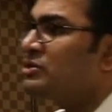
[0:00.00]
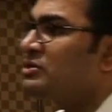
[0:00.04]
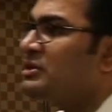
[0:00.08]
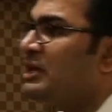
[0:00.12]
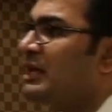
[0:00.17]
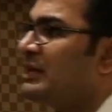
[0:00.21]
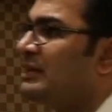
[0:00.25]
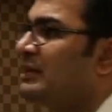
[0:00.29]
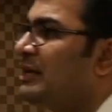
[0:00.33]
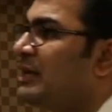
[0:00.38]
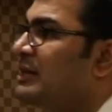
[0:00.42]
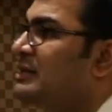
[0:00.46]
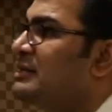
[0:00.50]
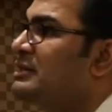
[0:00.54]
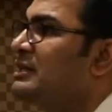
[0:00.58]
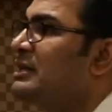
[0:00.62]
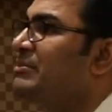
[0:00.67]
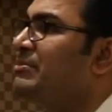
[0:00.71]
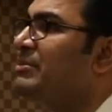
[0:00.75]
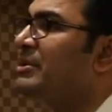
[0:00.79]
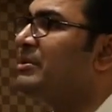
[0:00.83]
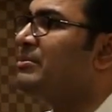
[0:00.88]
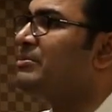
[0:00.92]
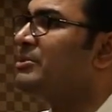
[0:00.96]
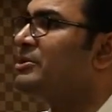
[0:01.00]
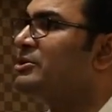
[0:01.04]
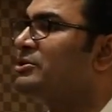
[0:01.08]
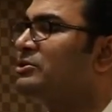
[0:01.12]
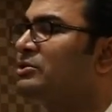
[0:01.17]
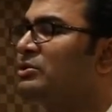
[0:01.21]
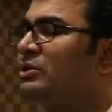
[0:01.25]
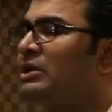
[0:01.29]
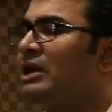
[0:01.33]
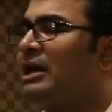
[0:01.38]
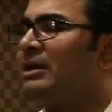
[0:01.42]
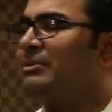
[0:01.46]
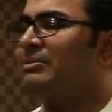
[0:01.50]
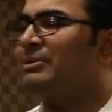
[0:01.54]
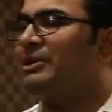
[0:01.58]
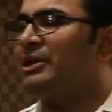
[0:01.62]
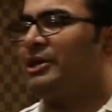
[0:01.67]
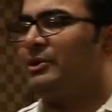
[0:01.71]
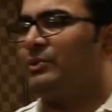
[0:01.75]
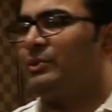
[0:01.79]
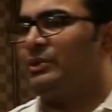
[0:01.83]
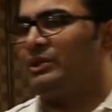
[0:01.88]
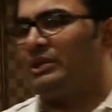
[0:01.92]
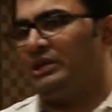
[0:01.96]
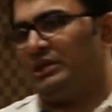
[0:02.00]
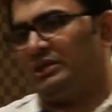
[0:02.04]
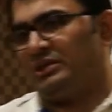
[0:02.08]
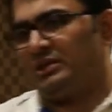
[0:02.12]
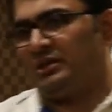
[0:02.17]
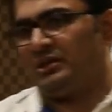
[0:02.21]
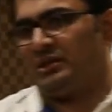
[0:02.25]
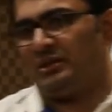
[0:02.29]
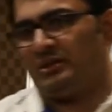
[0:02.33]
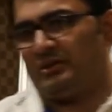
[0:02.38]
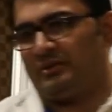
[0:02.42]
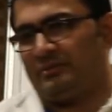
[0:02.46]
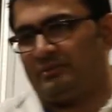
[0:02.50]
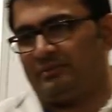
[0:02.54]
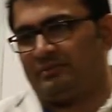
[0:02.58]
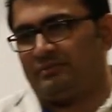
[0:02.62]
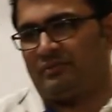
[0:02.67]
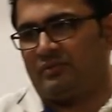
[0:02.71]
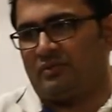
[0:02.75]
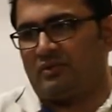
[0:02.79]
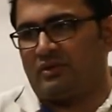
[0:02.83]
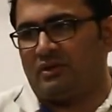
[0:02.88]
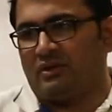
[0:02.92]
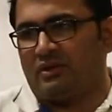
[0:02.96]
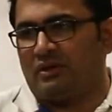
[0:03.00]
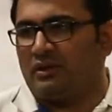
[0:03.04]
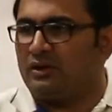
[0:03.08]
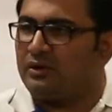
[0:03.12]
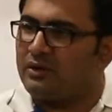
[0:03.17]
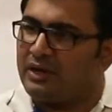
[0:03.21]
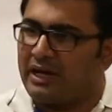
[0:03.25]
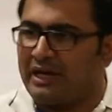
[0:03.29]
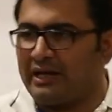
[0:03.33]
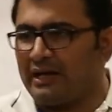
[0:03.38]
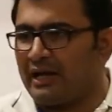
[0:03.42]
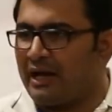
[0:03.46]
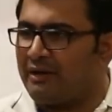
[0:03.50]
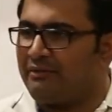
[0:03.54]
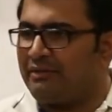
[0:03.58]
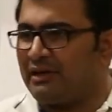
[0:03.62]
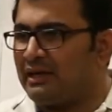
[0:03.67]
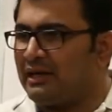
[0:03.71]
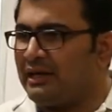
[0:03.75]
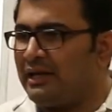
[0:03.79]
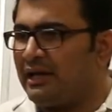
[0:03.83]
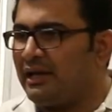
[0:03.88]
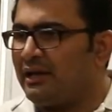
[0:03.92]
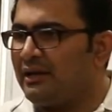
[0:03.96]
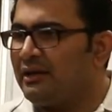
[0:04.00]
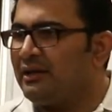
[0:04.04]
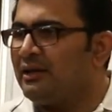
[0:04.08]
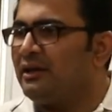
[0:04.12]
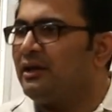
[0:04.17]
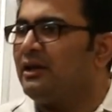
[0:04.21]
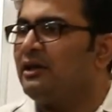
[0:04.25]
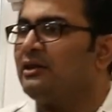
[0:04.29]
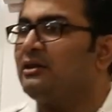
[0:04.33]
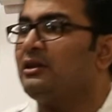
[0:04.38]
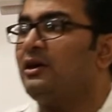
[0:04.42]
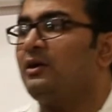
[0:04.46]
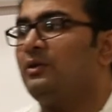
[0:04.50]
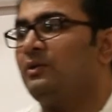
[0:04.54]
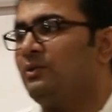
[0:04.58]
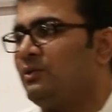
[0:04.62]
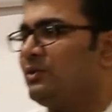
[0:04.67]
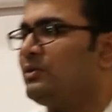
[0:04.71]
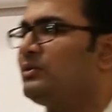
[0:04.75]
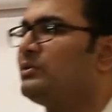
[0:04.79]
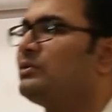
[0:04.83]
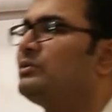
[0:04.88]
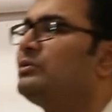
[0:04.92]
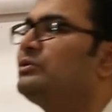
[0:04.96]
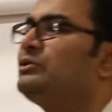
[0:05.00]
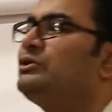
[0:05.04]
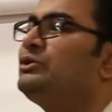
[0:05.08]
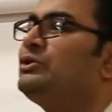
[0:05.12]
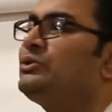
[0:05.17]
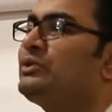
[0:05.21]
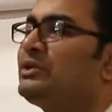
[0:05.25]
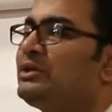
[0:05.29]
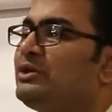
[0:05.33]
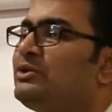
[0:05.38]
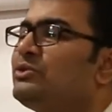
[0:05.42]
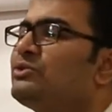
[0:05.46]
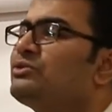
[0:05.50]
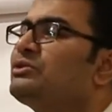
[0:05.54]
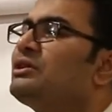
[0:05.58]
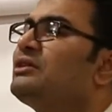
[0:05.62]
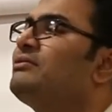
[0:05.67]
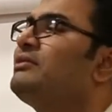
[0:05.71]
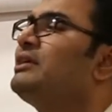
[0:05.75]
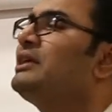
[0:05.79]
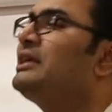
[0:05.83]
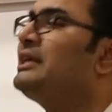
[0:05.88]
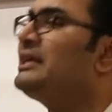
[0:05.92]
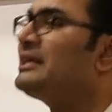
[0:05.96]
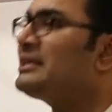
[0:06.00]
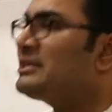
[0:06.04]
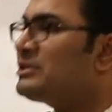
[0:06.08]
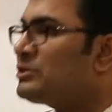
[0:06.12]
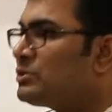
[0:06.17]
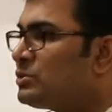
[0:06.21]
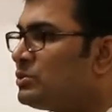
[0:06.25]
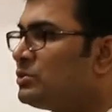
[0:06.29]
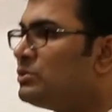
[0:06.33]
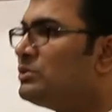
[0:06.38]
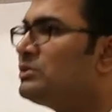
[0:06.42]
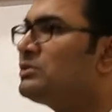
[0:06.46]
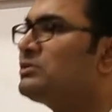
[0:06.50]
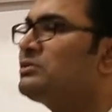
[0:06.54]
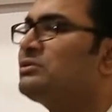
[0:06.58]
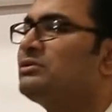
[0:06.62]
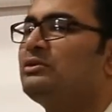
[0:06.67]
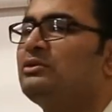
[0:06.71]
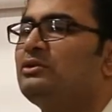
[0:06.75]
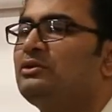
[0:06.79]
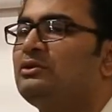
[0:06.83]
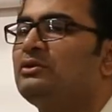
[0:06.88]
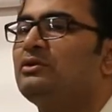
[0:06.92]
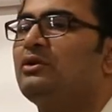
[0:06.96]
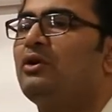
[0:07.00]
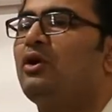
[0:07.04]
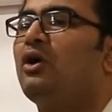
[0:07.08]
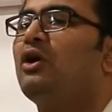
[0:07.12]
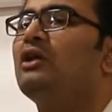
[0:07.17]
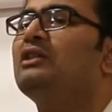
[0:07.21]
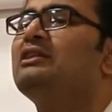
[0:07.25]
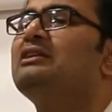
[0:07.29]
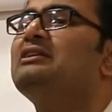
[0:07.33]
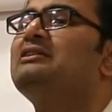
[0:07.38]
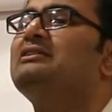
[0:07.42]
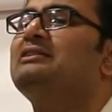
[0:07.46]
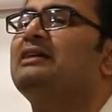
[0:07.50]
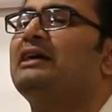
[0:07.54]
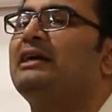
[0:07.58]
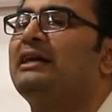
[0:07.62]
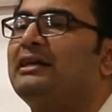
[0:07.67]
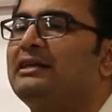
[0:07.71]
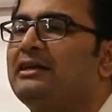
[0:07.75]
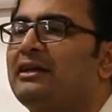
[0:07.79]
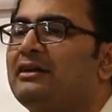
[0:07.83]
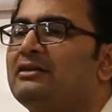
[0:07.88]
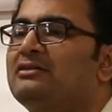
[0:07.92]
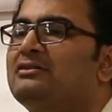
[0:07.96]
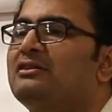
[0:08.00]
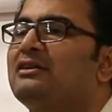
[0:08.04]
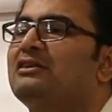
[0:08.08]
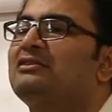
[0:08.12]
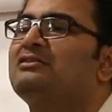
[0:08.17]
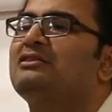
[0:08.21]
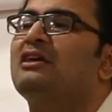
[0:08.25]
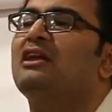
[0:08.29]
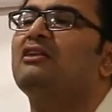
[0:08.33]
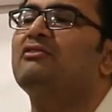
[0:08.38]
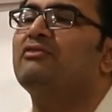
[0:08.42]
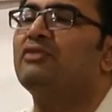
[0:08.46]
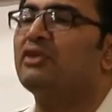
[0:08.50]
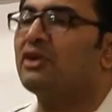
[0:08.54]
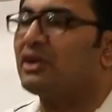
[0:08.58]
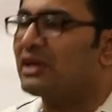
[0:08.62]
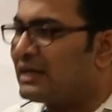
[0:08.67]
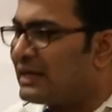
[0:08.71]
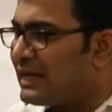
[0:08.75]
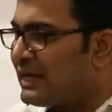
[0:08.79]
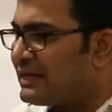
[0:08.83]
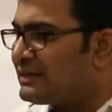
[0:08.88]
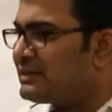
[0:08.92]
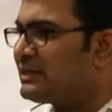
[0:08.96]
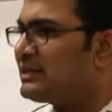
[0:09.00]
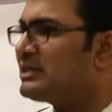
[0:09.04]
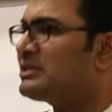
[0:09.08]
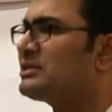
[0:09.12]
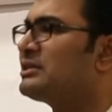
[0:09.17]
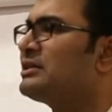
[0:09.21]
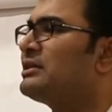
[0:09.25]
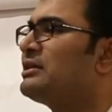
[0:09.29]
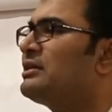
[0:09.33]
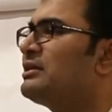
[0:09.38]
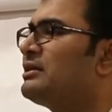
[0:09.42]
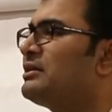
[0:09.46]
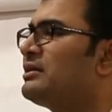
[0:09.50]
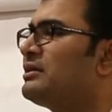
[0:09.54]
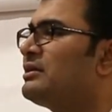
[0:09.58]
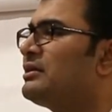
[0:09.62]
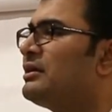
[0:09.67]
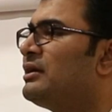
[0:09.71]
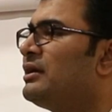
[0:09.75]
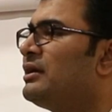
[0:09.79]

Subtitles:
that the team members collaborate with each other, right. Are we clear? Now using various tools, all these characteristics, self-organization,